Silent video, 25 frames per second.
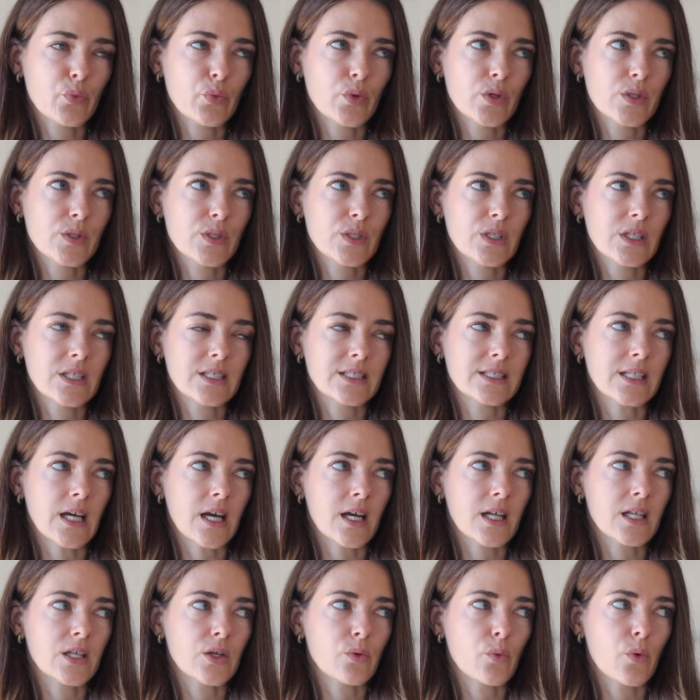wasn't
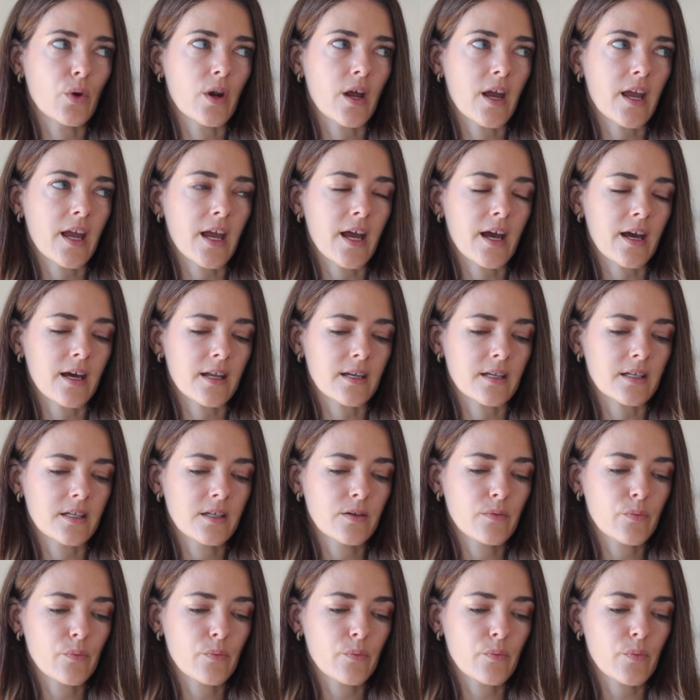exactly what I had
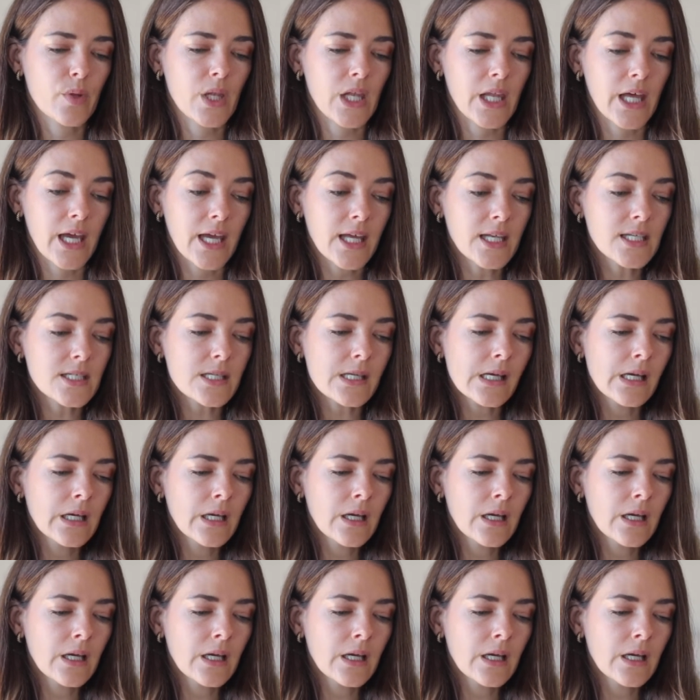planned,